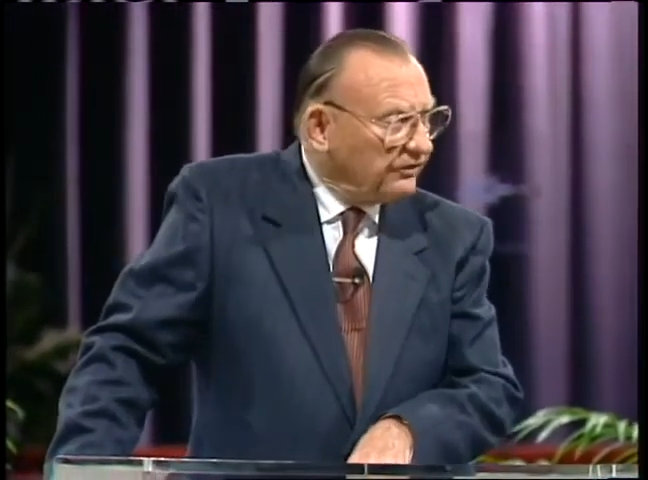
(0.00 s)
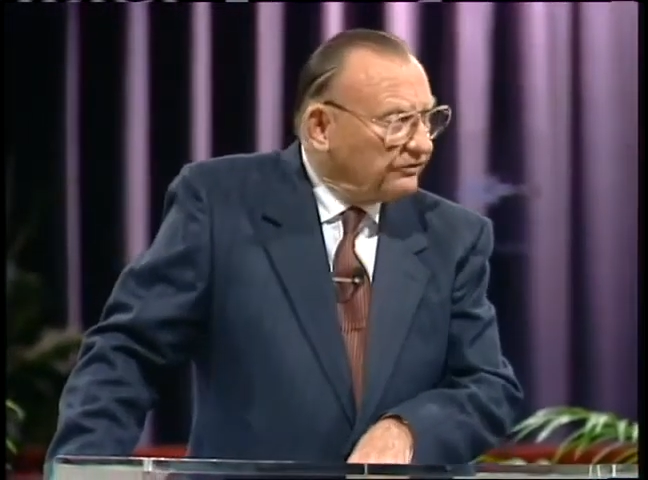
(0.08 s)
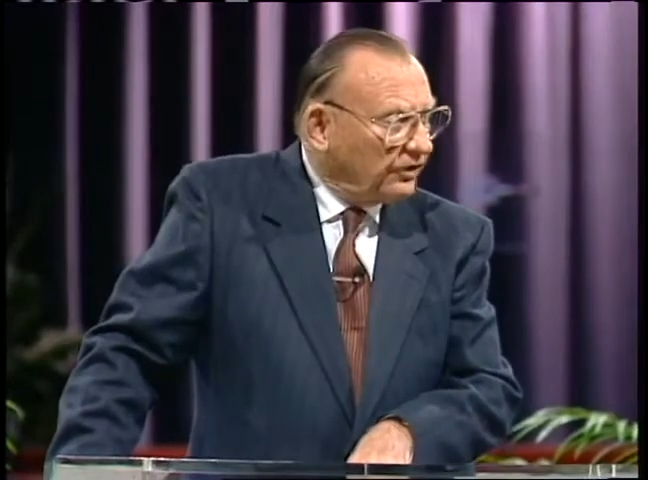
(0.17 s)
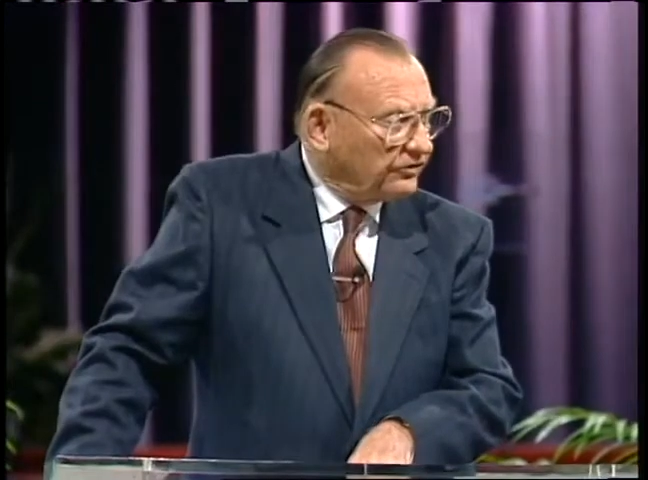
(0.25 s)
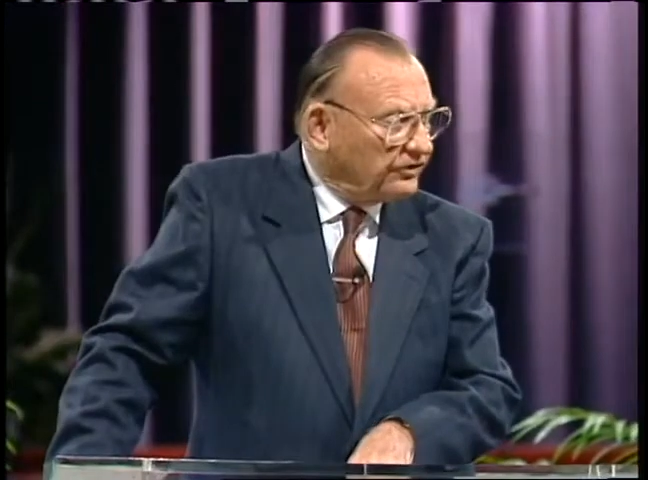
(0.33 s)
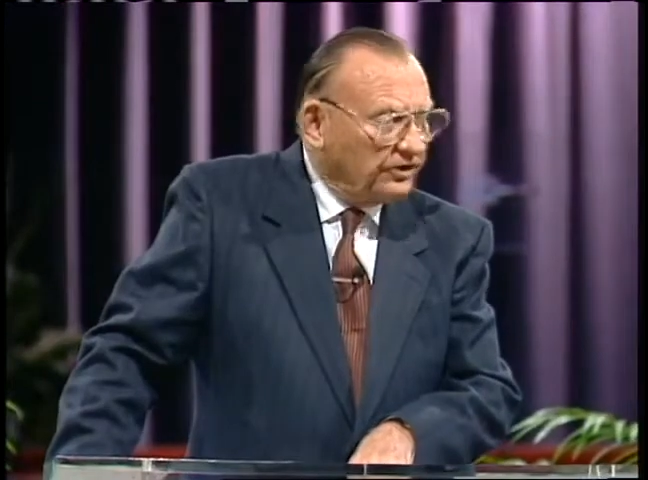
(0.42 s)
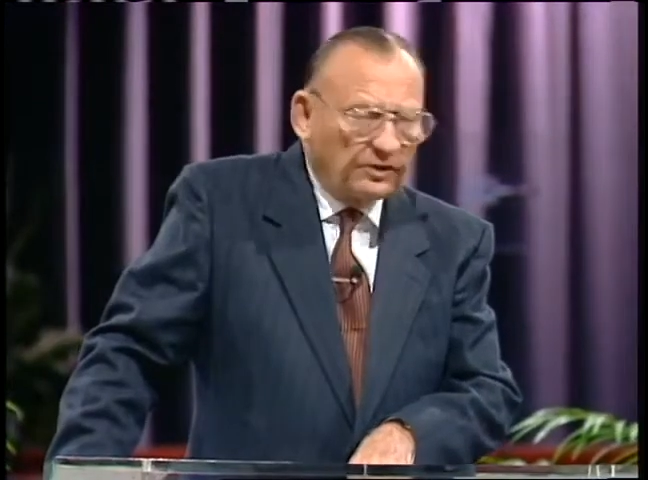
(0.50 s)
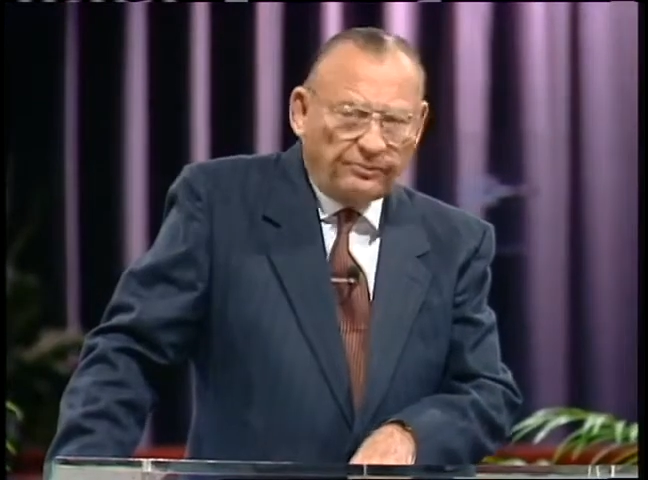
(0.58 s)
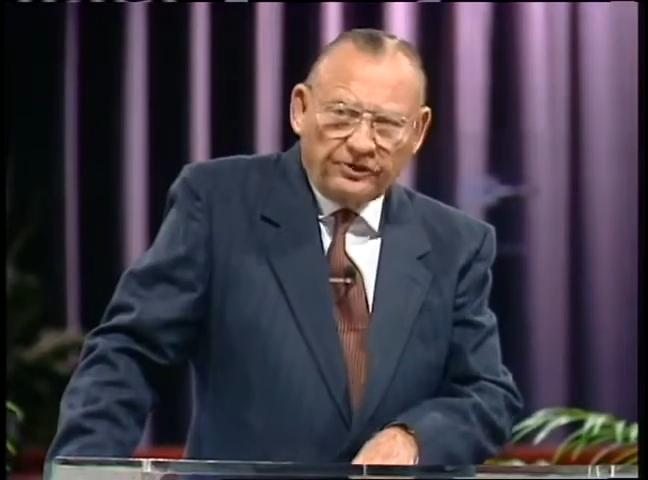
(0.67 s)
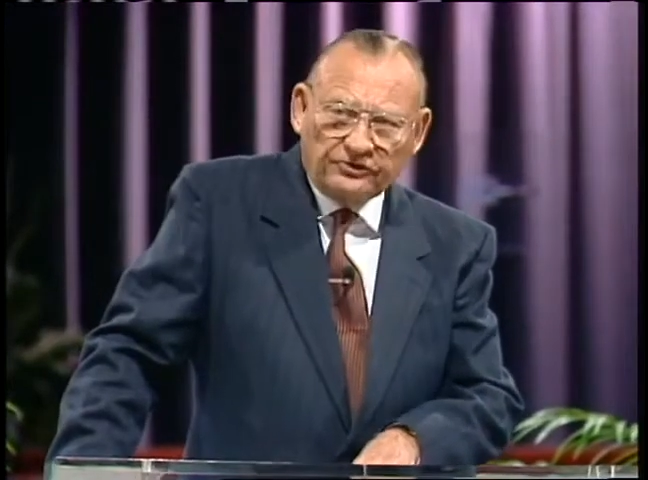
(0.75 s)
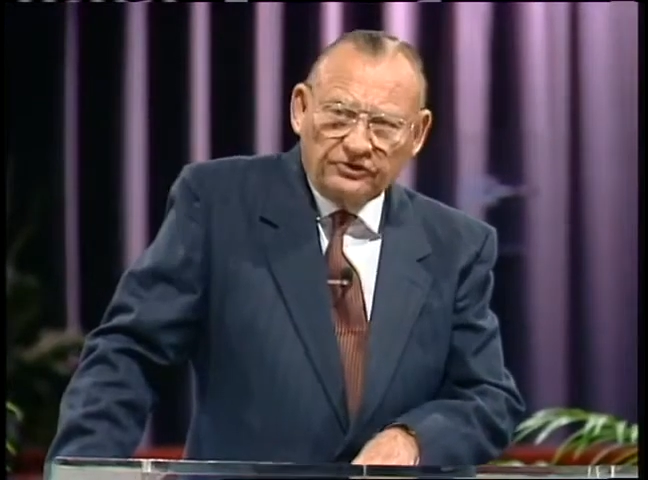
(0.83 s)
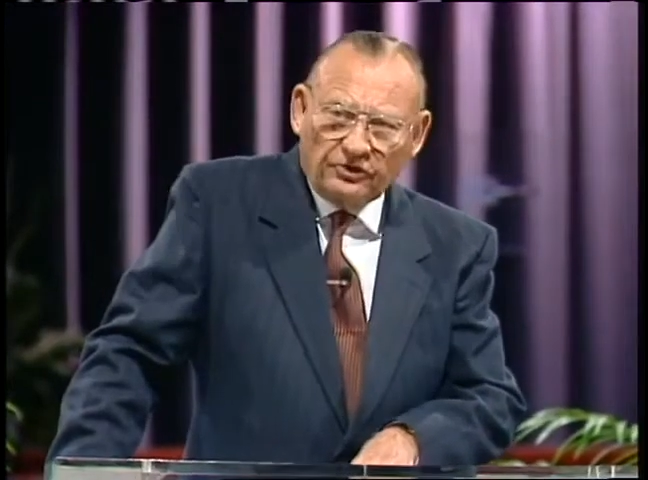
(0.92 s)
thrust into
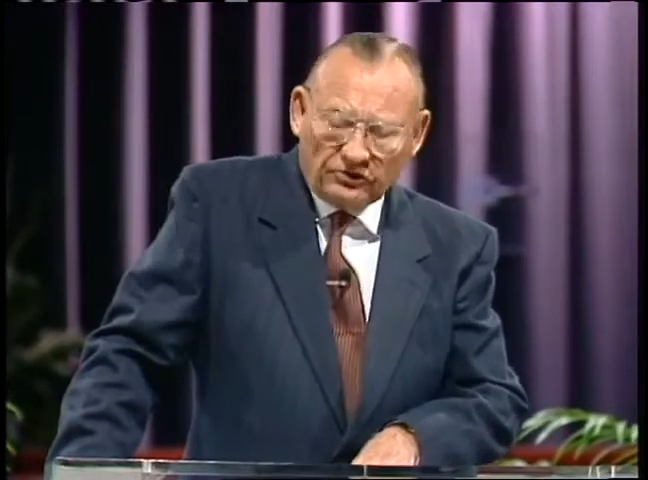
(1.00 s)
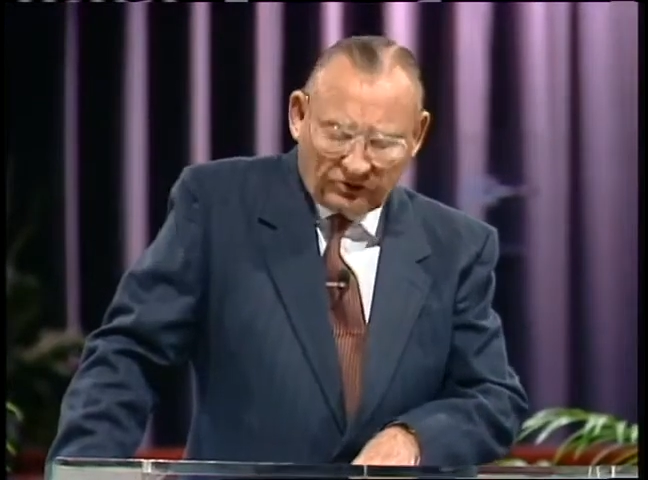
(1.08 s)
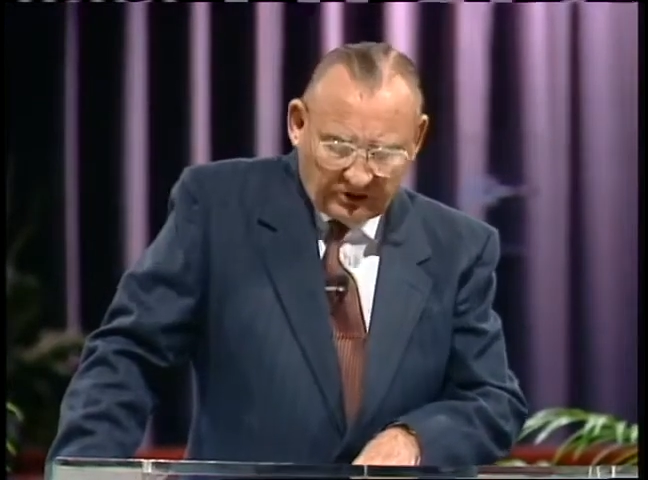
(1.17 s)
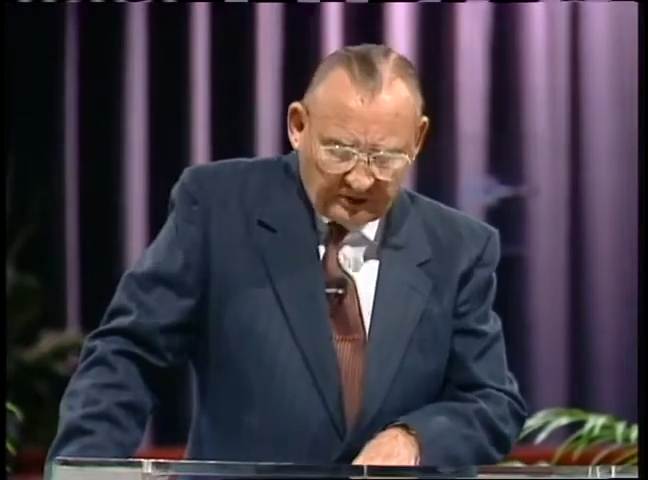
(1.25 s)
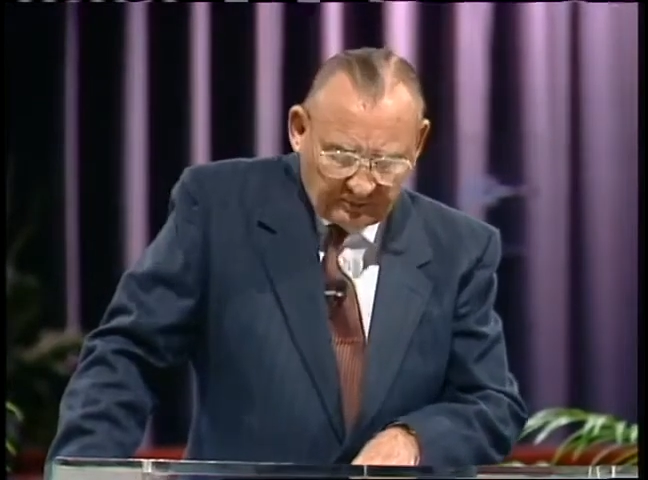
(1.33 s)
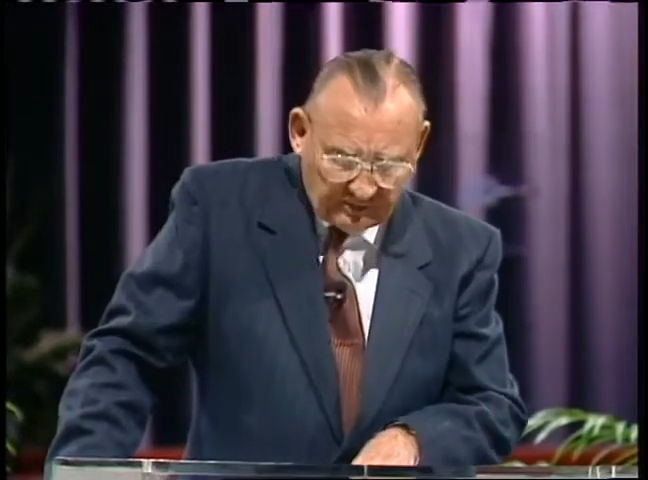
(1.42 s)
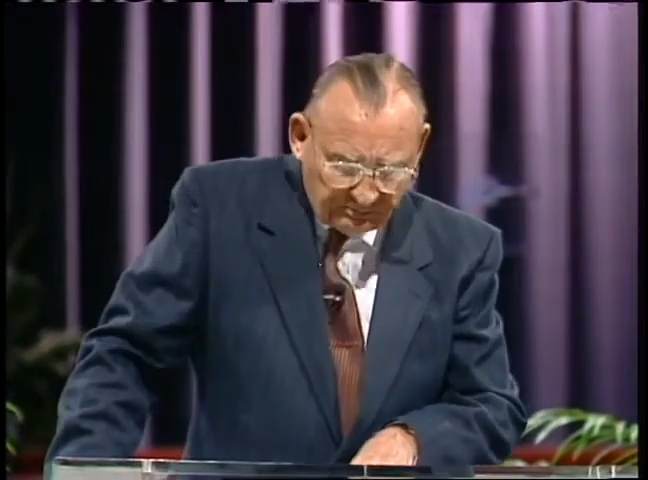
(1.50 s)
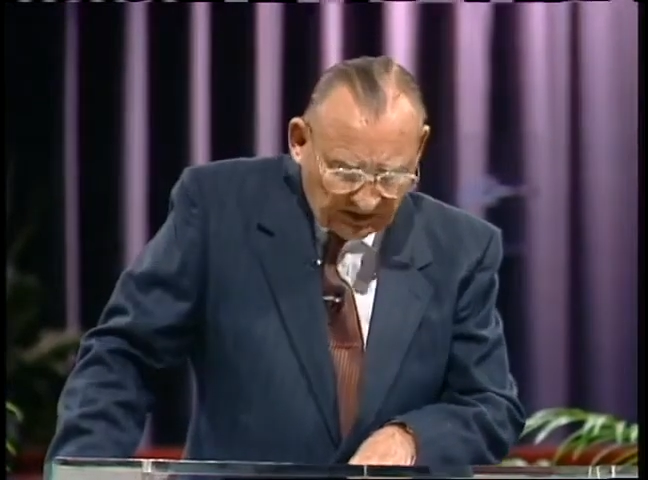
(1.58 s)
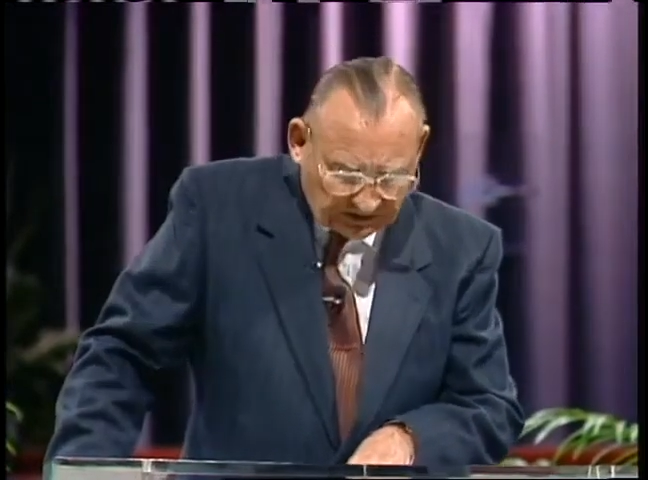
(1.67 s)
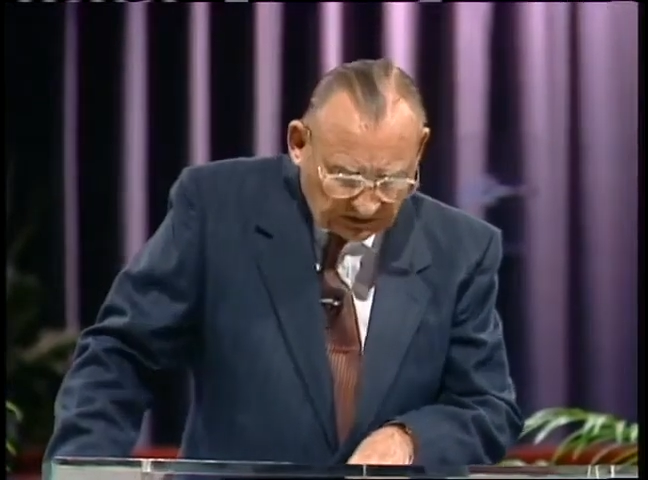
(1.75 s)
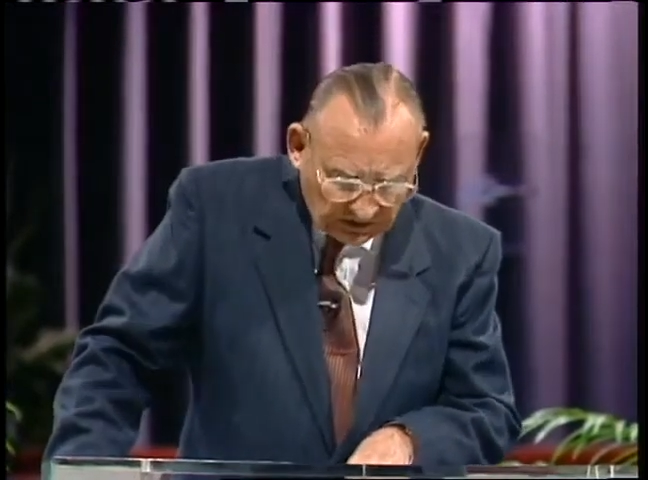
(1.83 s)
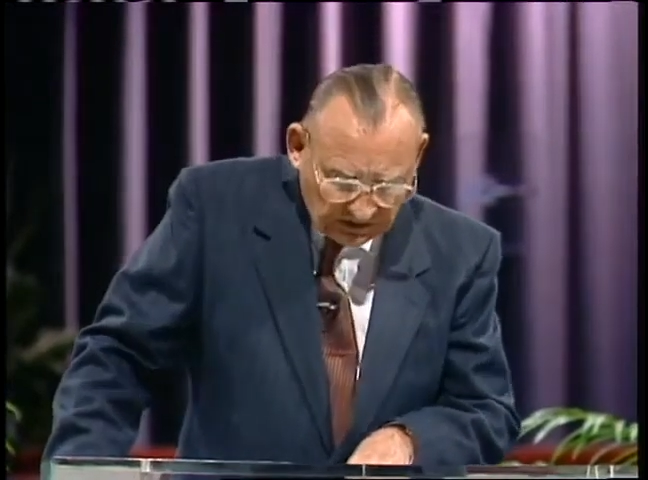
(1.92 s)
prison, or could he be
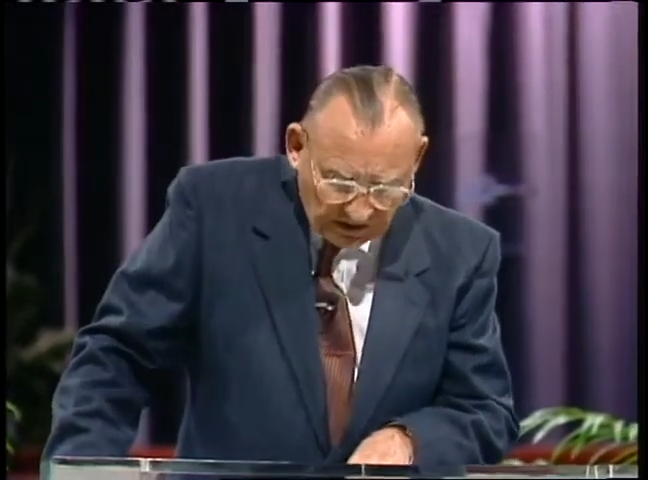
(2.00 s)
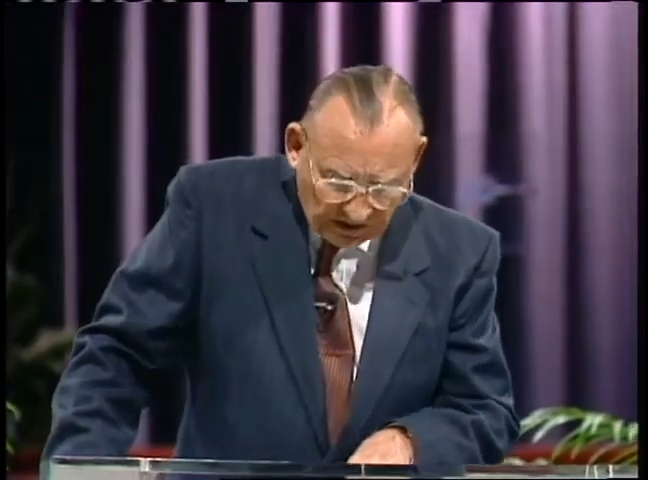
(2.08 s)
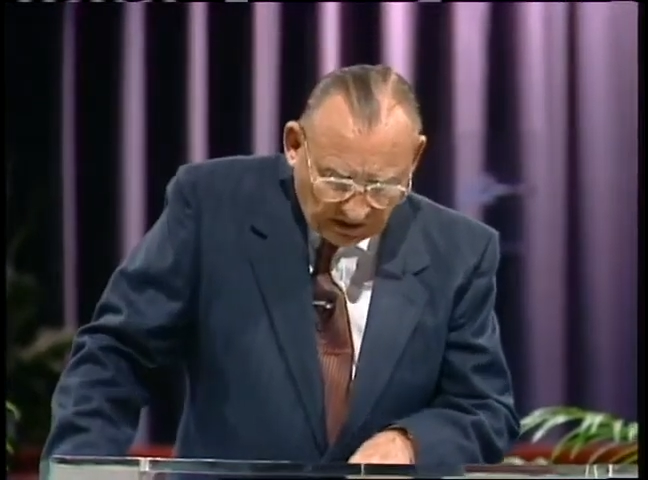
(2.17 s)
beaten,